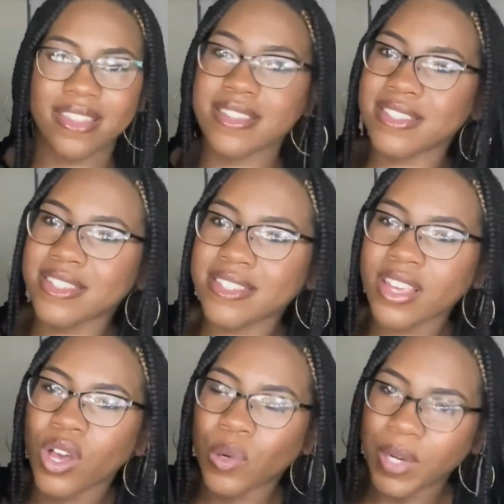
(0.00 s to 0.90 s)
This is
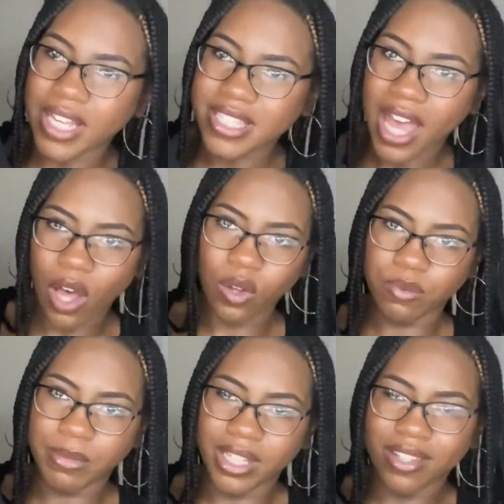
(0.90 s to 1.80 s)
what has helped
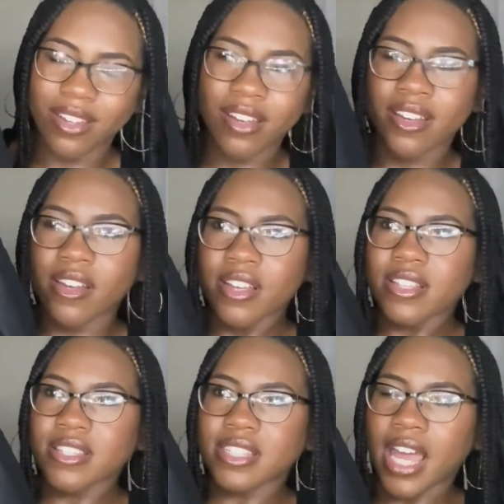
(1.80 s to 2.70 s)
me
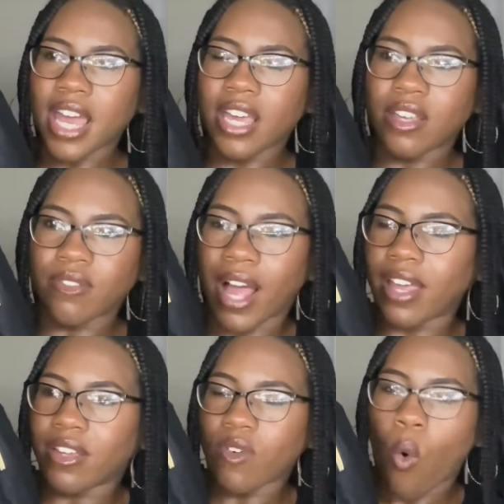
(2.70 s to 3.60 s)
stay
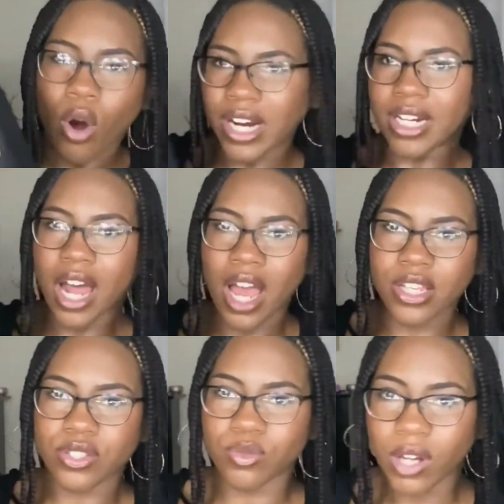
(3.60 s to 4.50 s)
like
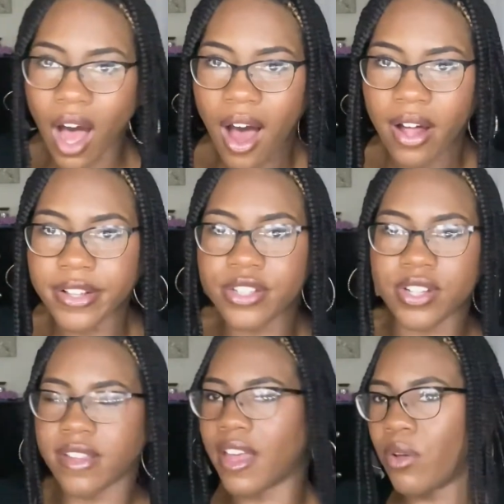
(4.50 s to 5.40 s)
organized through college,
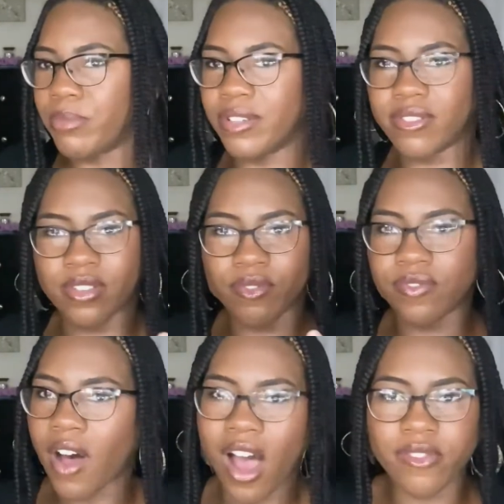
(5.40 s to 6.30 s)
has helped me
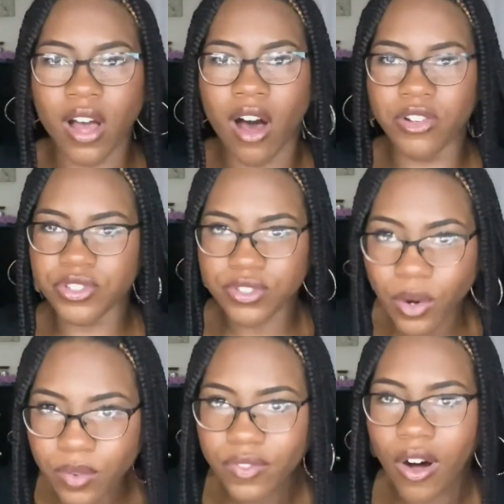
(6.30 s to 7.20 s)
survive college
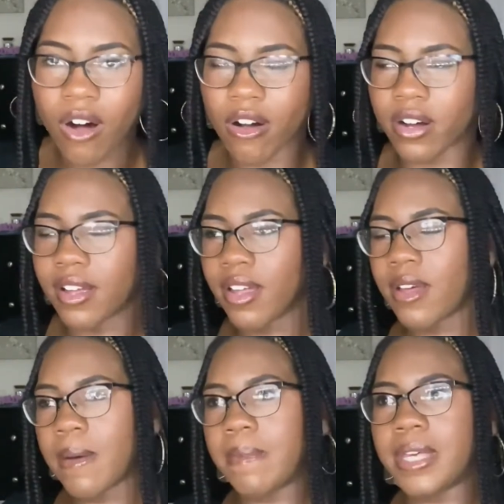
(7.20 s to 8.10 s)
so far,
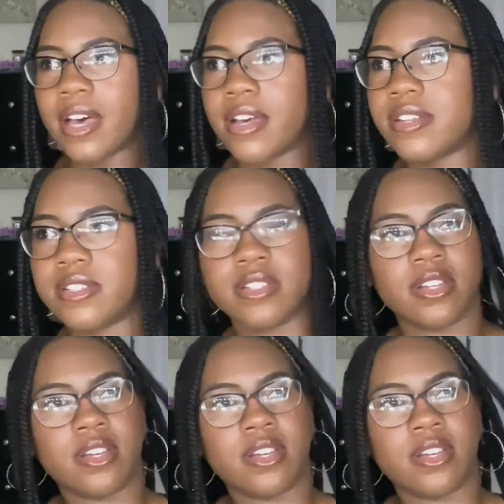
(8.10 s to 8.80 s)
because